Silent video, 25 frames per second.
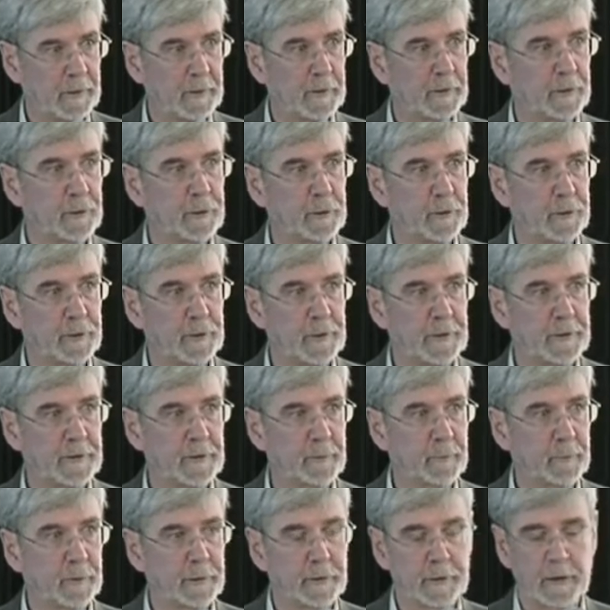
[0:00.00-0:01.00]
these two sets
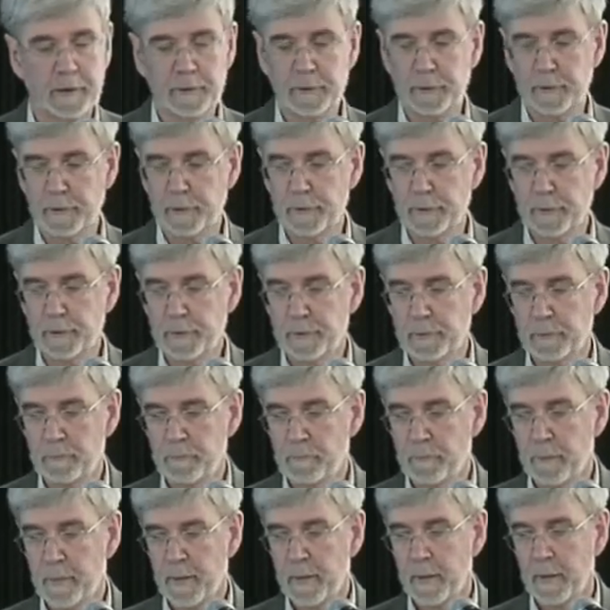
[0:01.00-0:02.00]
of projections.
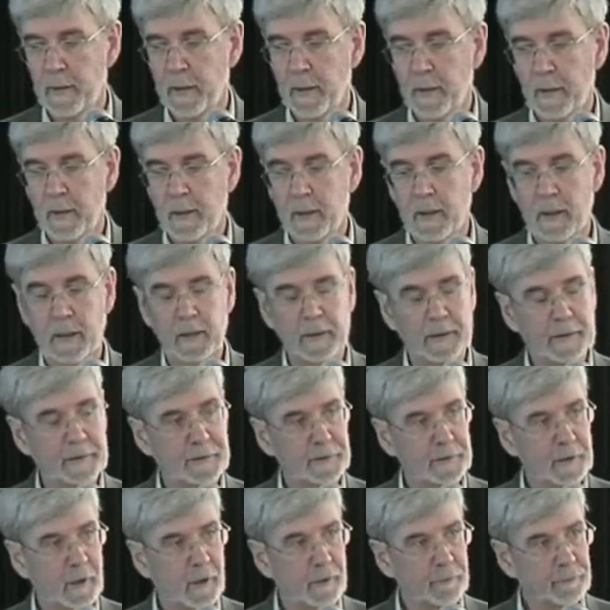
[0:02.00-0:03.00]

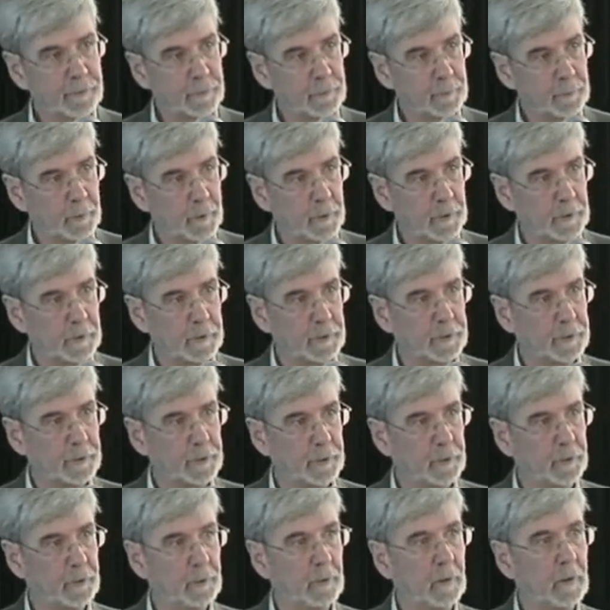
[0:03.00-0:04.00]
It's often pointed
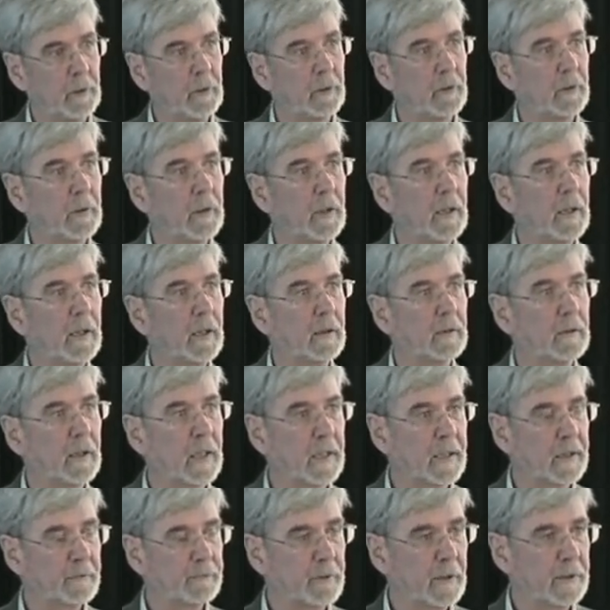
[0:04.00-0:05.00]
to our
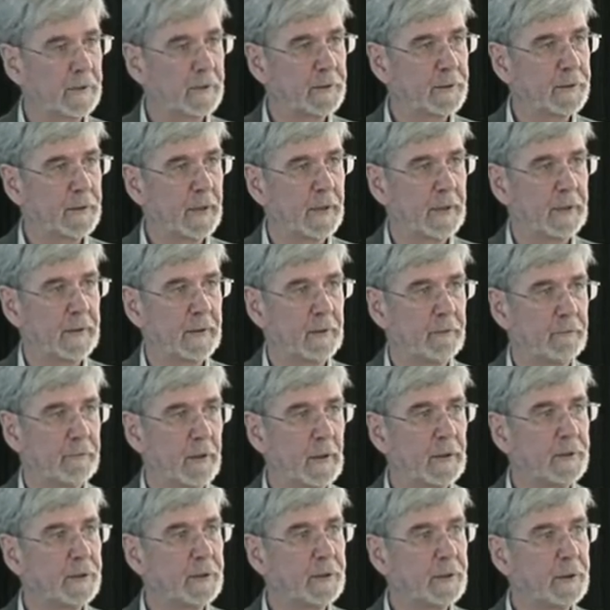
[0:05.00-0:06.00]
lack of understanding of
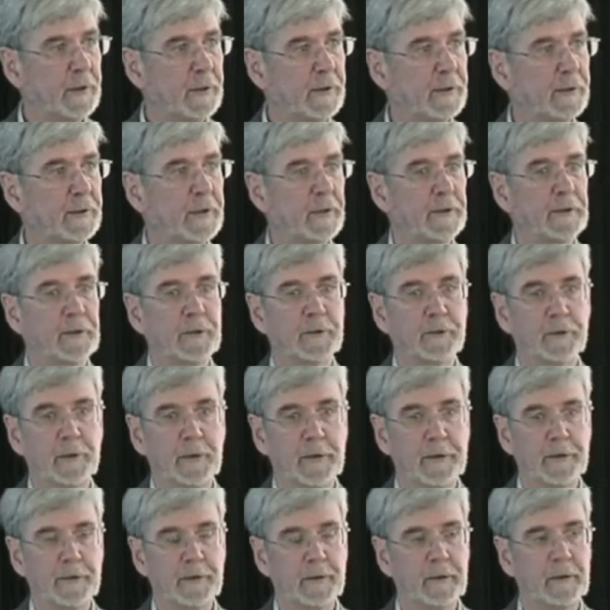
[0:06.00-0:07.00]
ice sheets as the
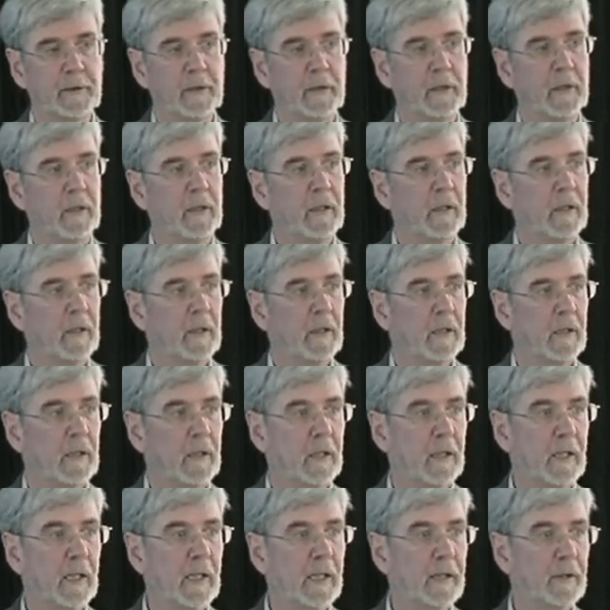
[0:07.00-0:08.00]
reason.
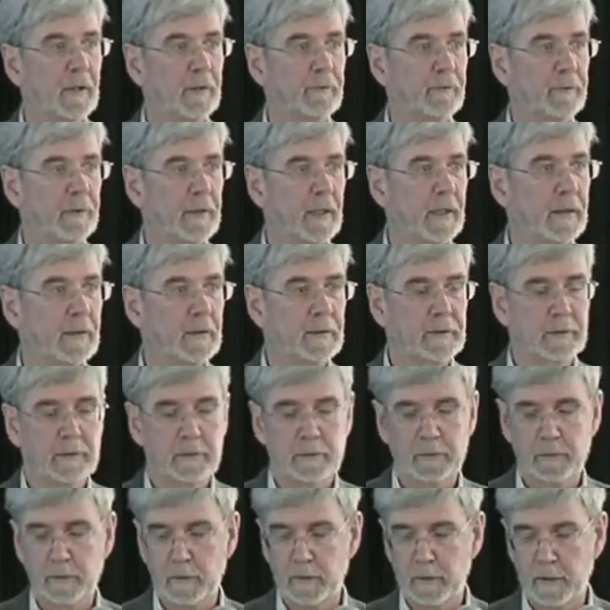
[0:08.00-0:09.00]
However, that
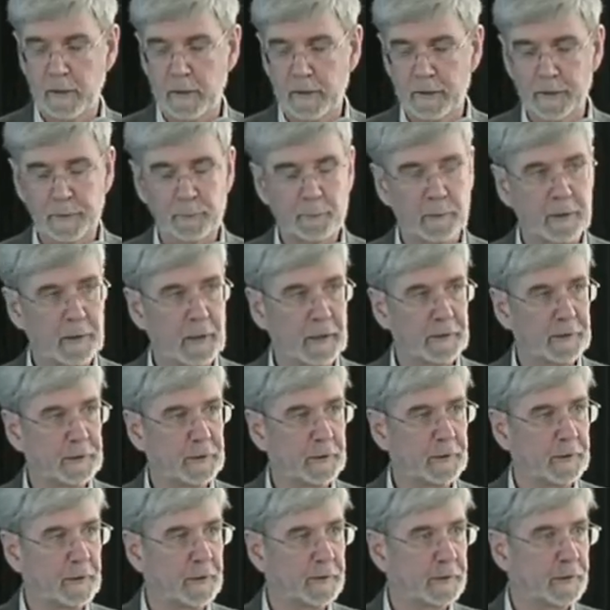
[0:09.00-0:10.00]

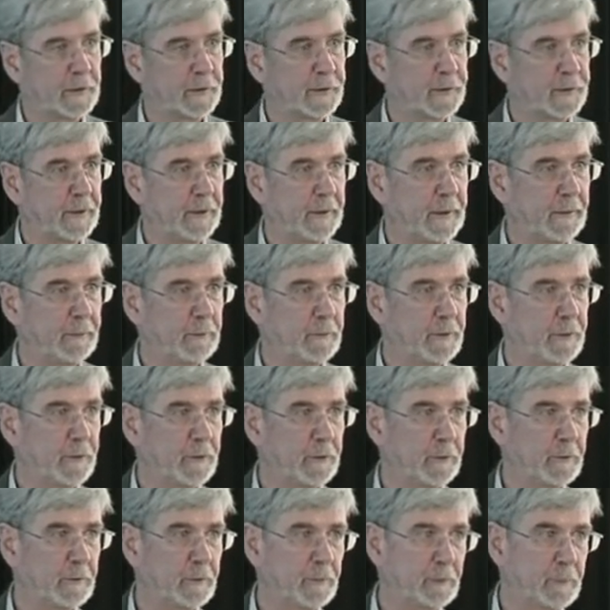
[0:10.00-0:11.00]
explanation doesn't seem
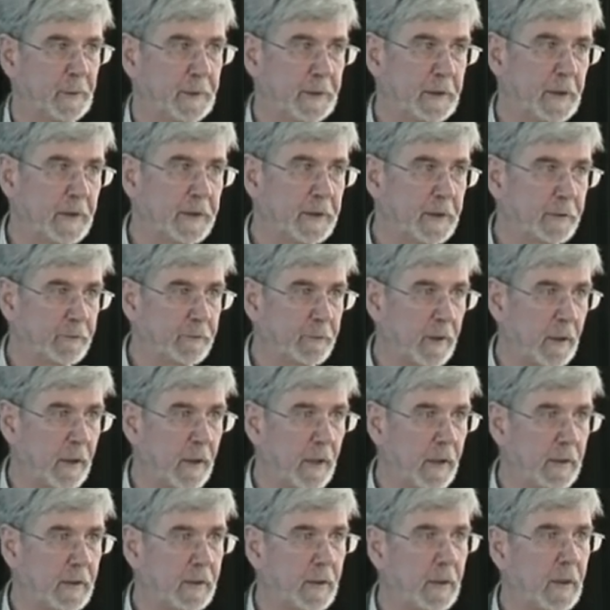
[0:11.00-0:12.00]
to be
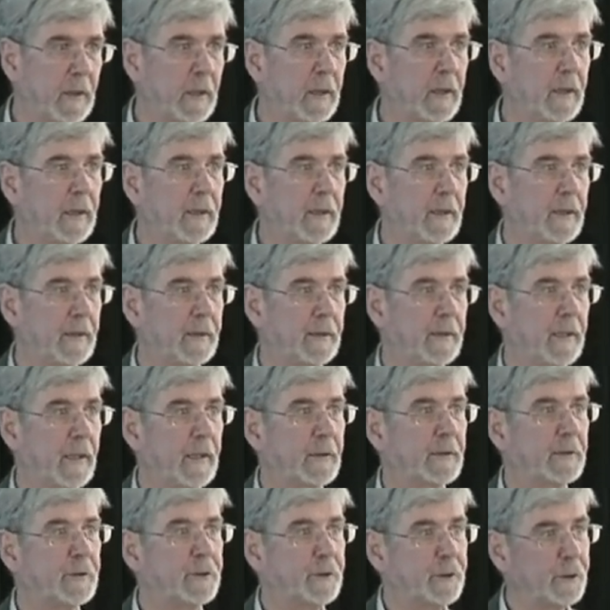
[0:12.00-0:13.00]
justified in
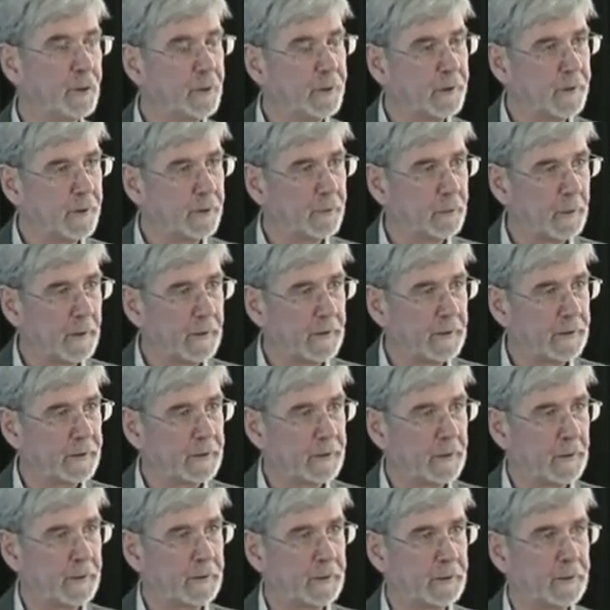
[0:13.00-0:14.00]
that during the 20th
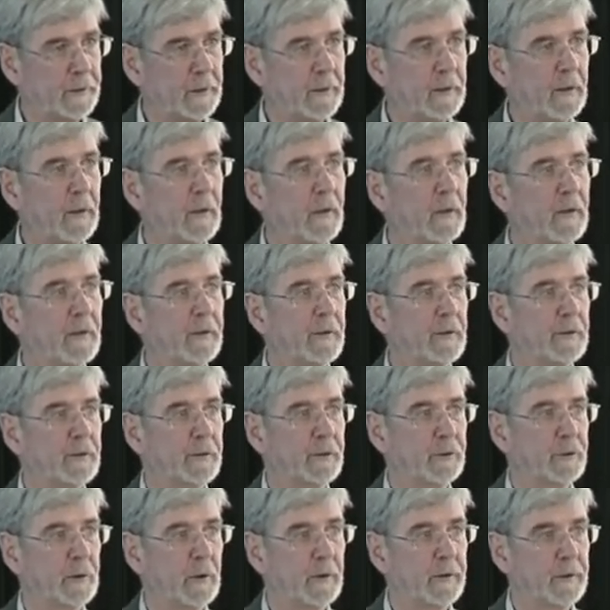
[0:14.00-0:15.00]
century there's
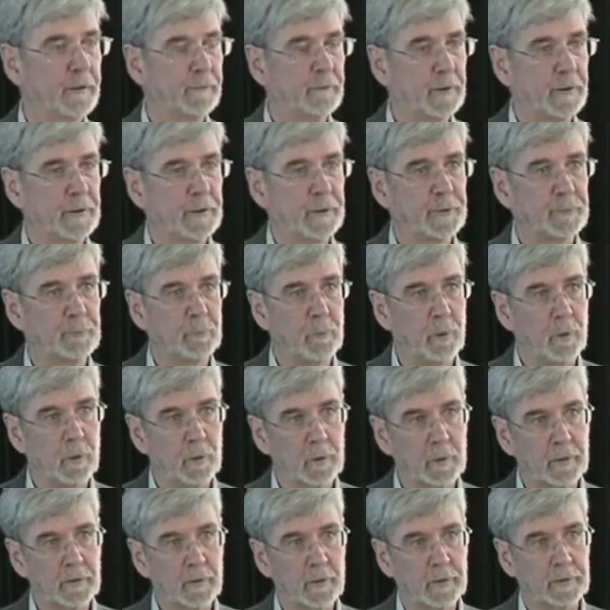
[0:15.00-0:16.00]
a relatively
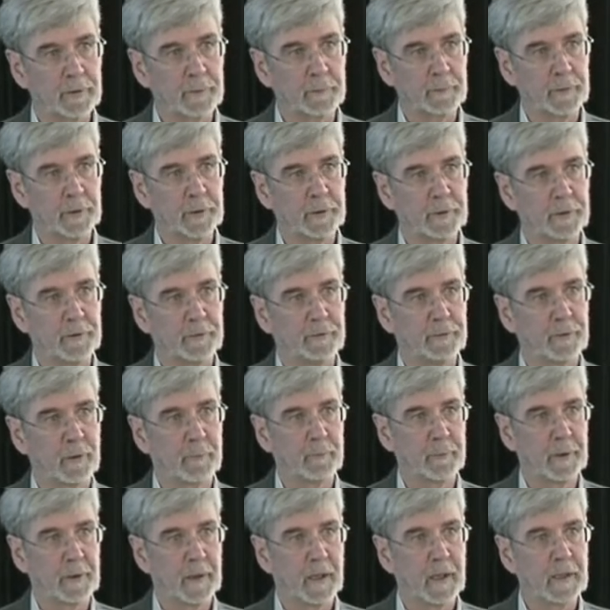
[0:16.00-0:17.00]
small contribution from
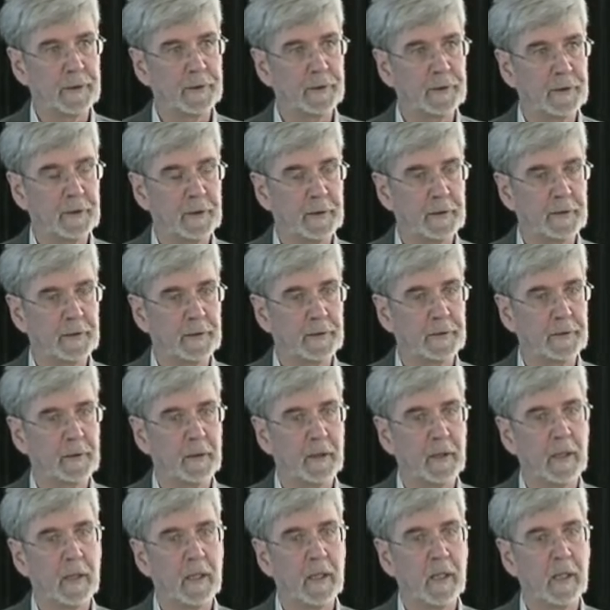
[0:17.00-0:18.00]
the ice sheets
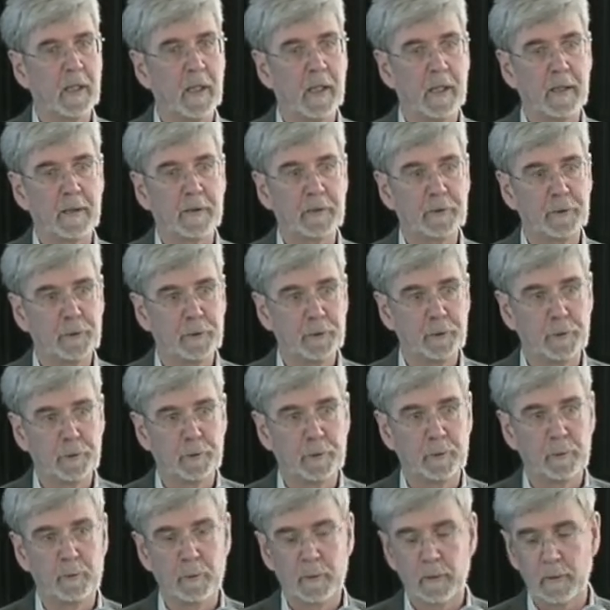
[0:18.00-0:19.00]
to